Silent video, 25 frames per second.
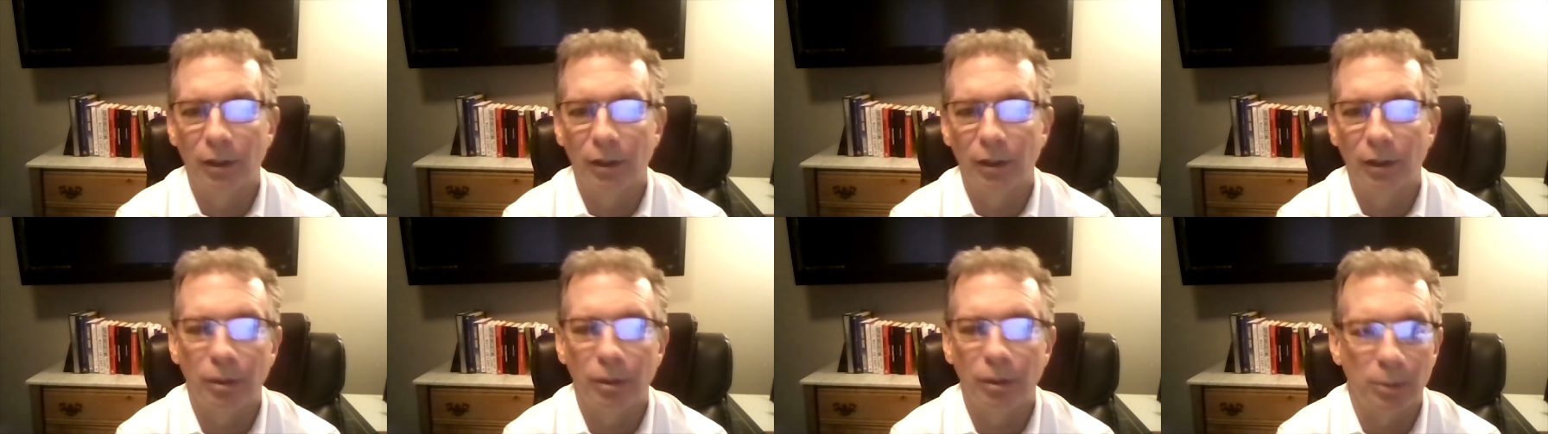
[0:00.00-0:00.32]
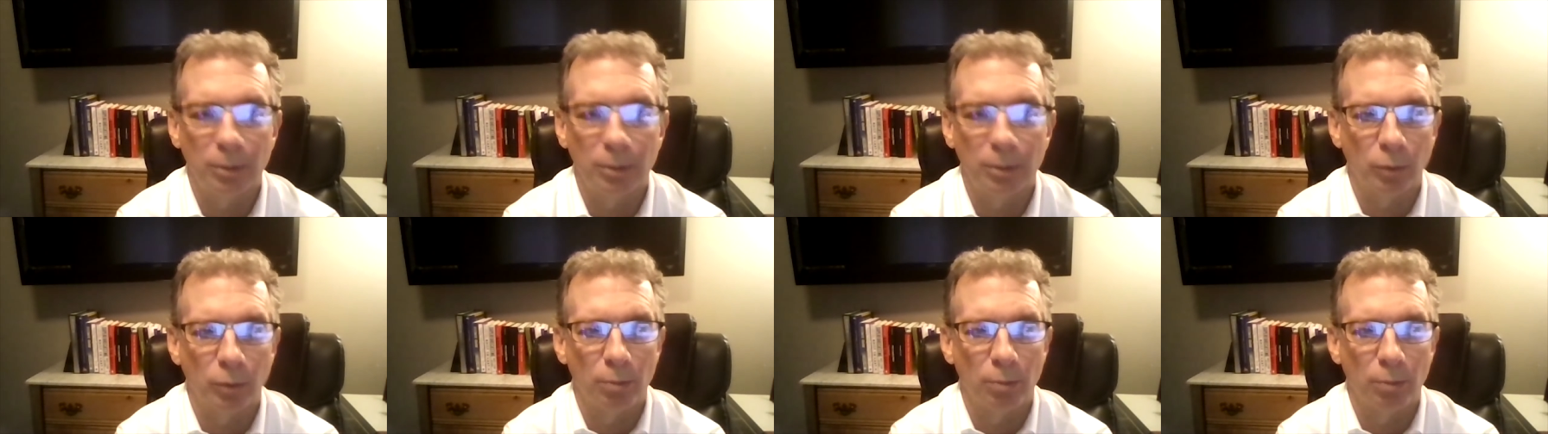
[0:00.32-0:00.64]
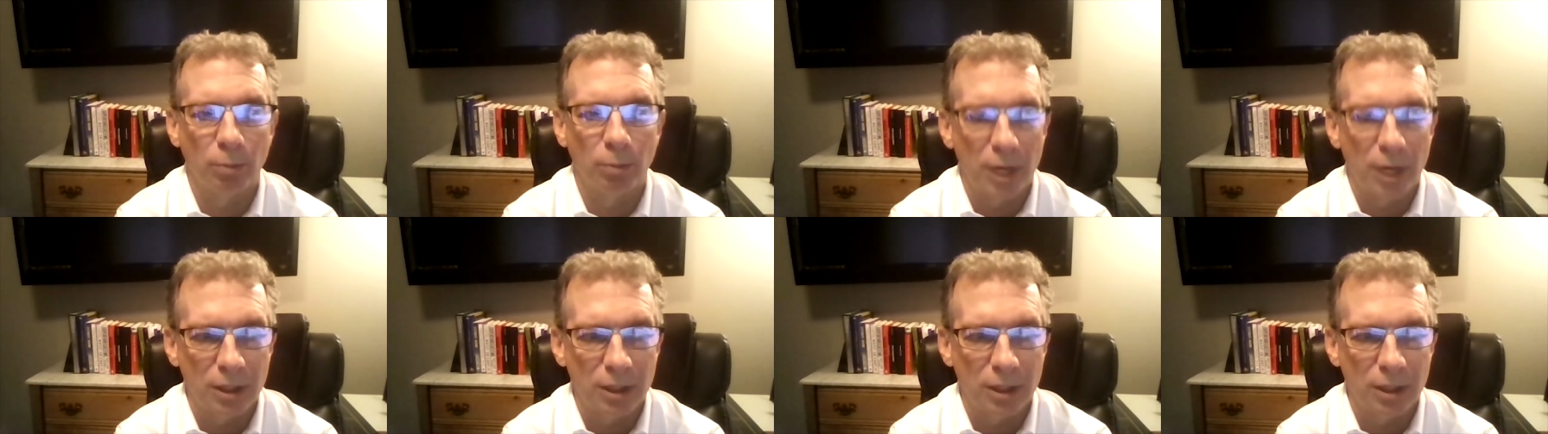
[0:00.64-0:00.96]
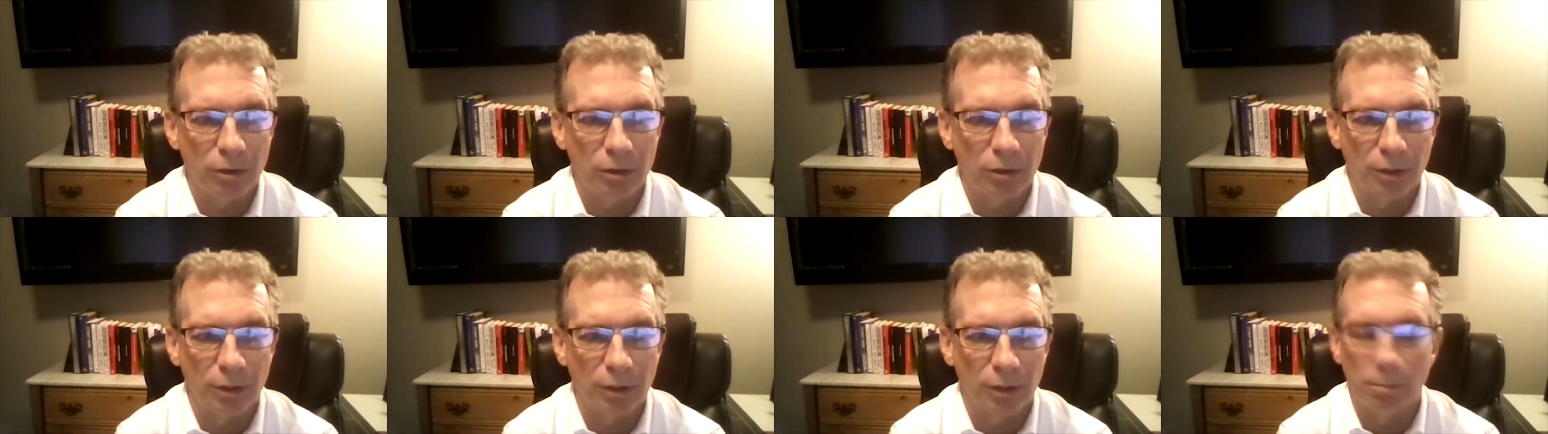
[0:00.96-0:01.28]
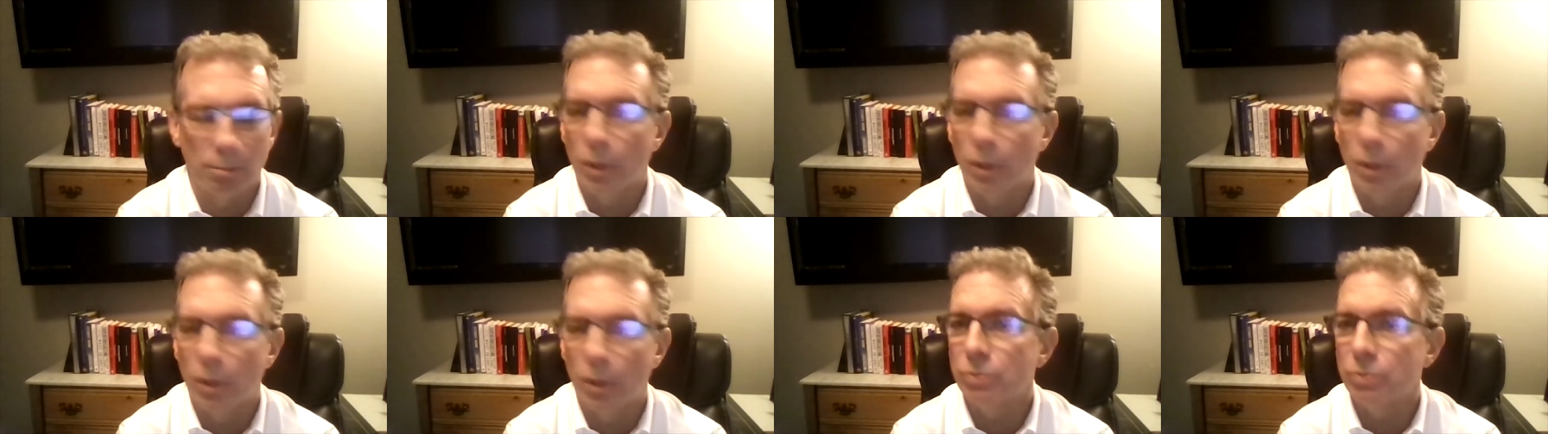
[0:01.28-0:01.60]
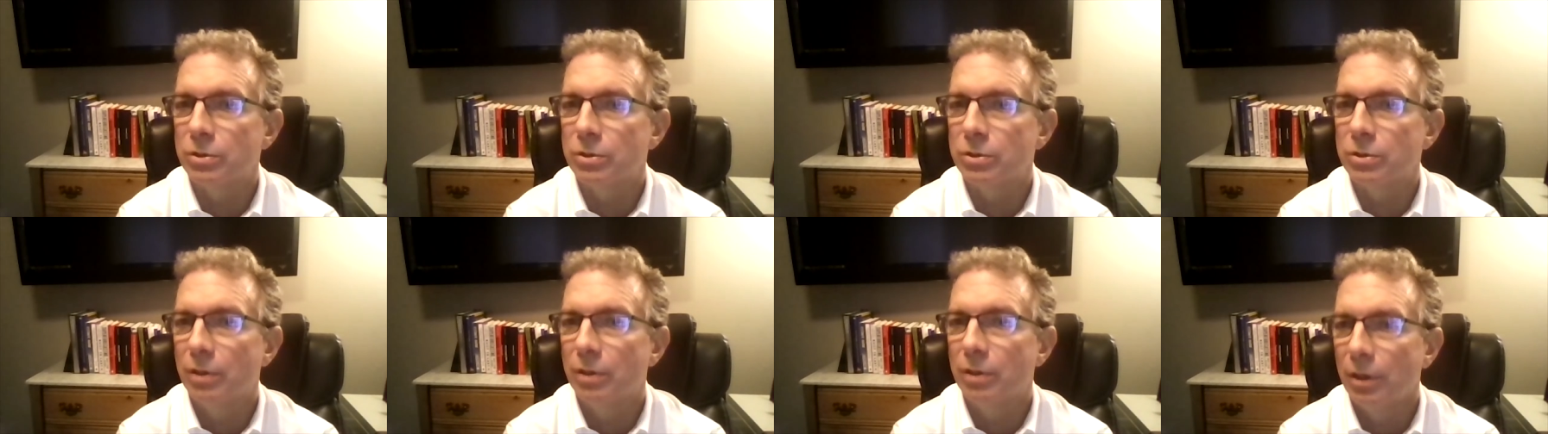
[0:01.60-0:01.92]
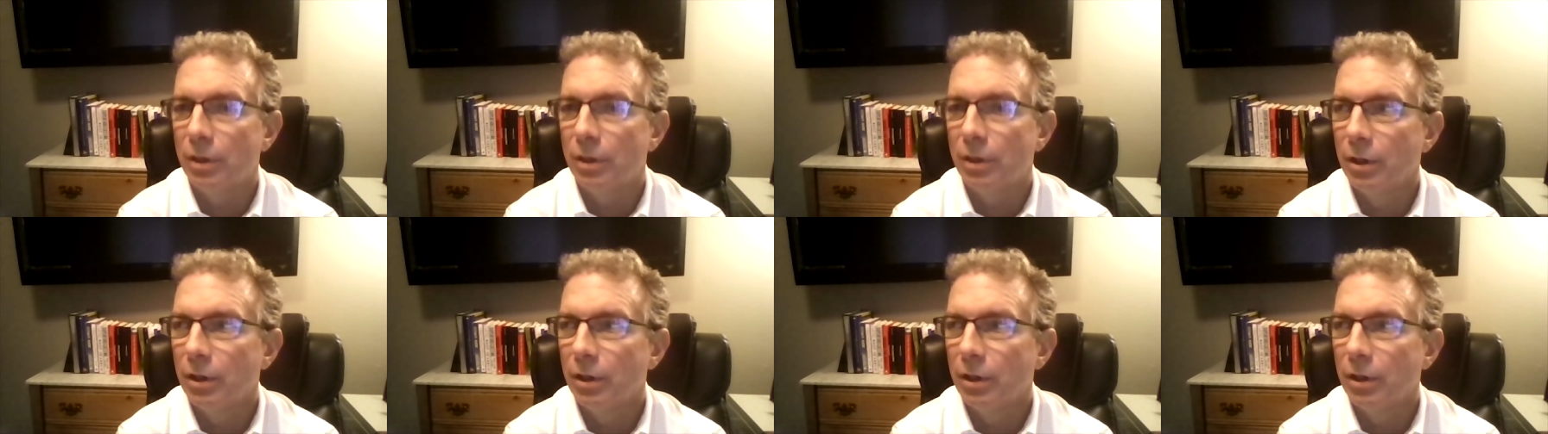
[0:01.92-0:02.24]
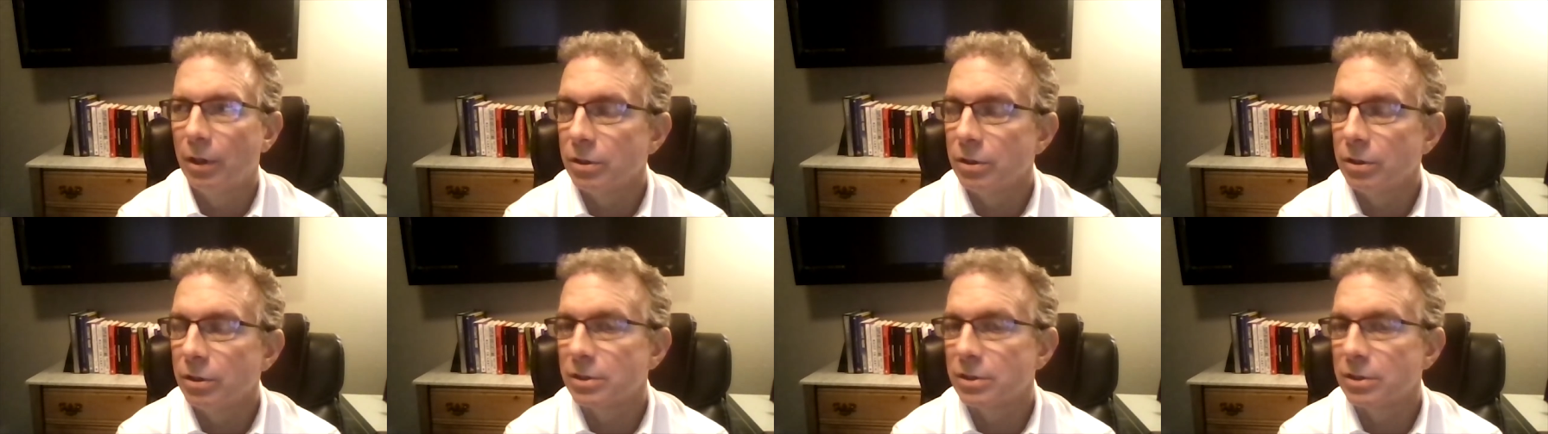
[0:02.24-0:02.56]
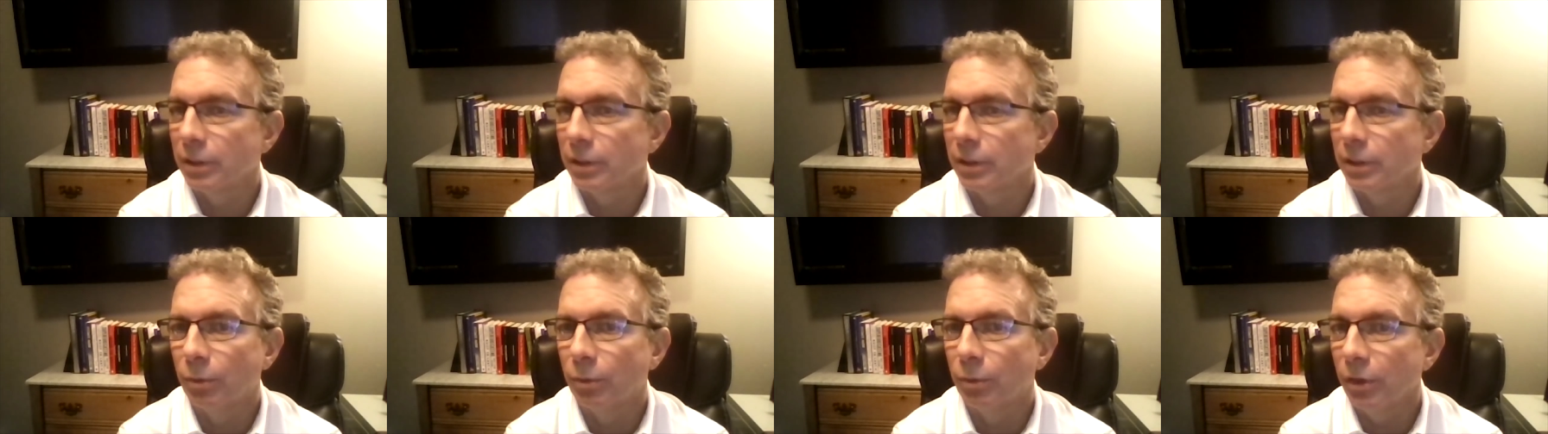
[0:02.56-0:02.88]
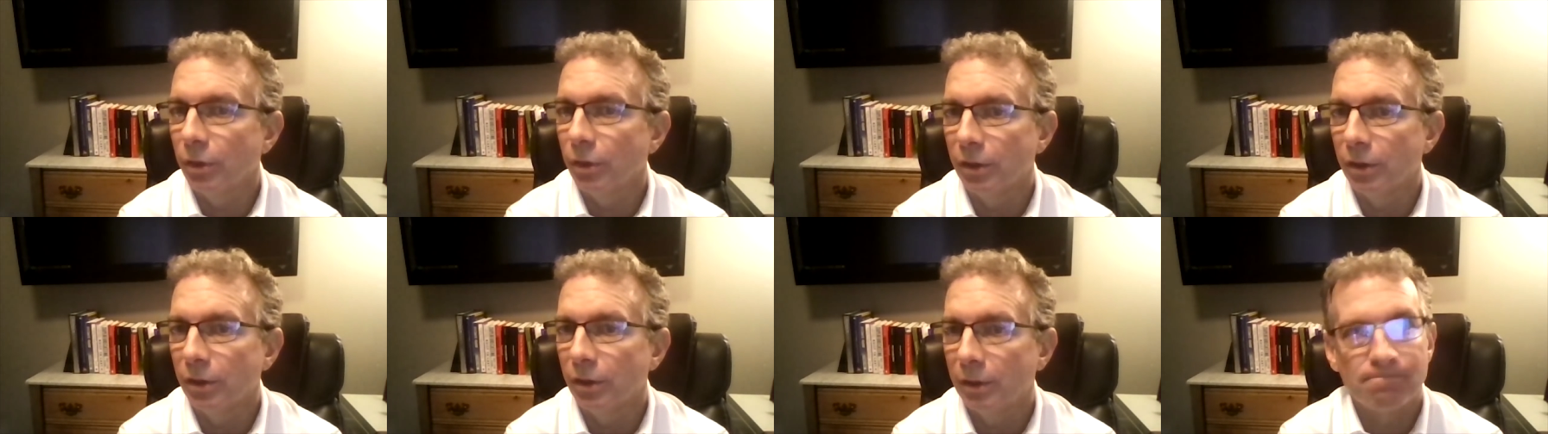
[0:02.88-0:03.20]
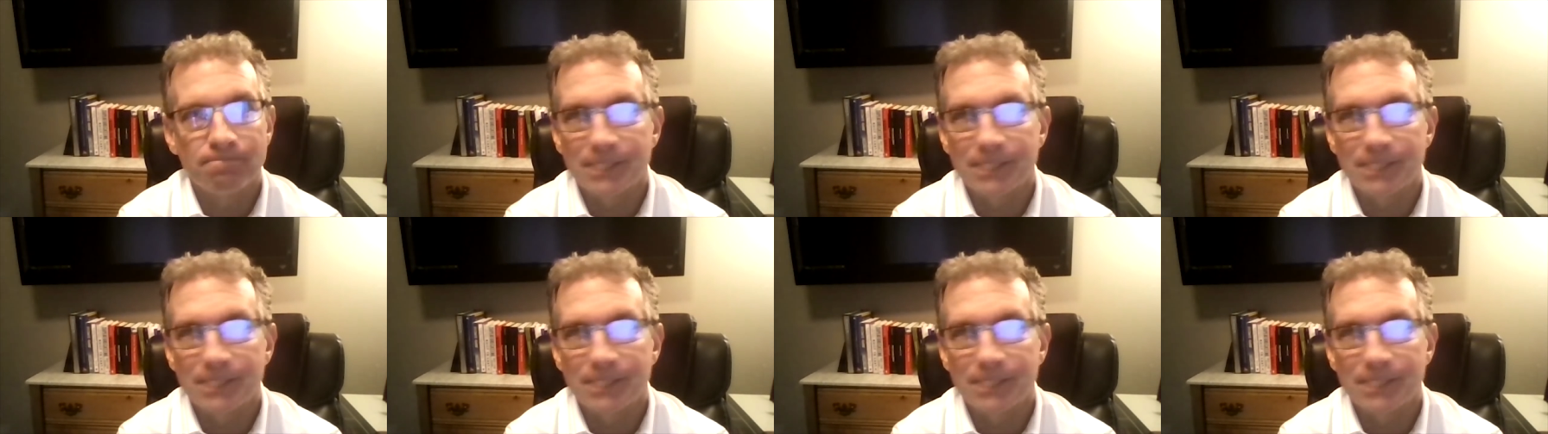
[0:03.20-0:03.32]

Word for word: little bit more money than most to stick with it.